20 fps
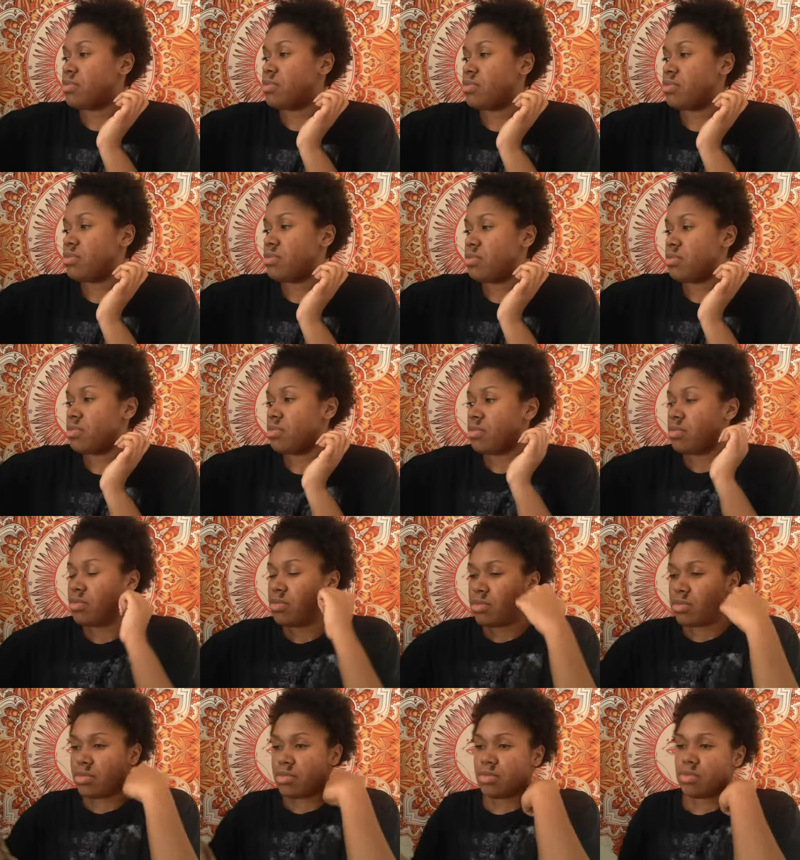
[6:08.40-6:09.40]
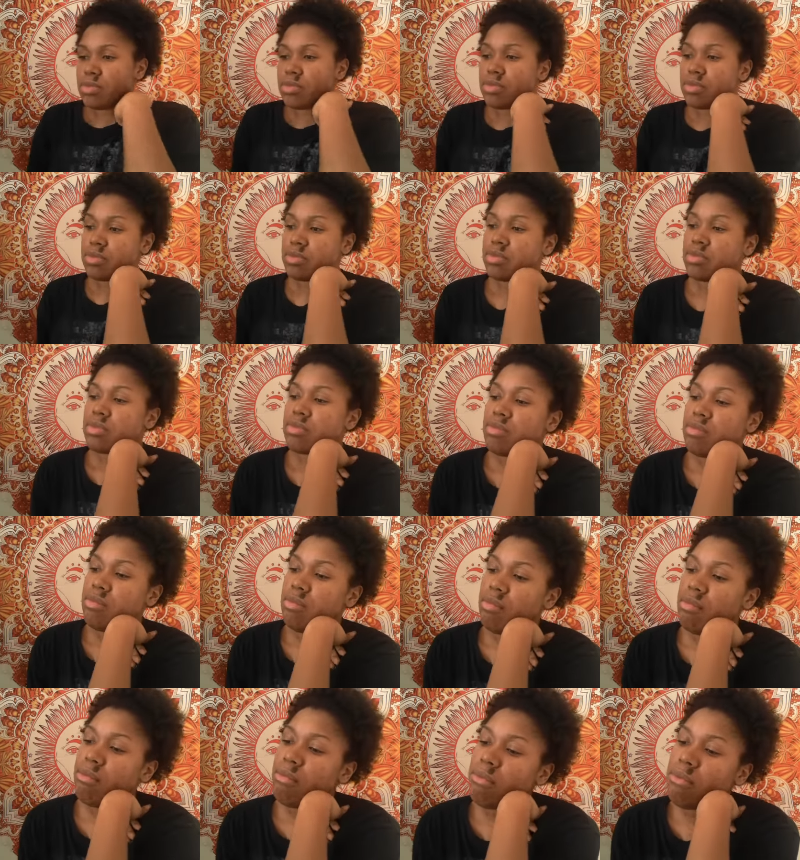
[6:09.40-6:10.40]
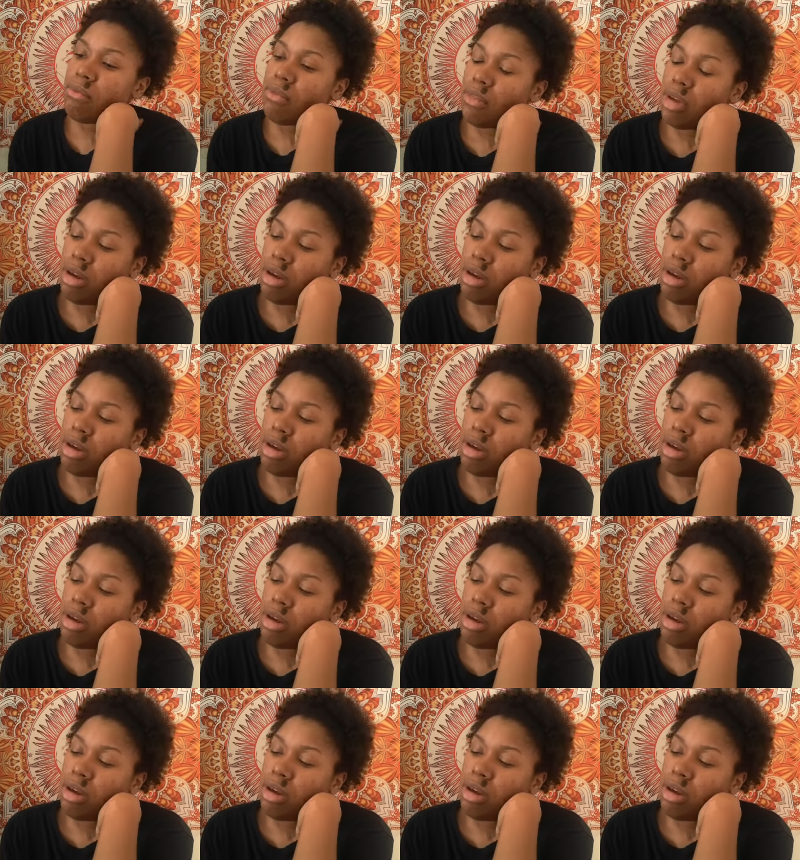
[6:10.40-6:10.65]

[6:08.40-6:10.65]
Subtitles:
(silence)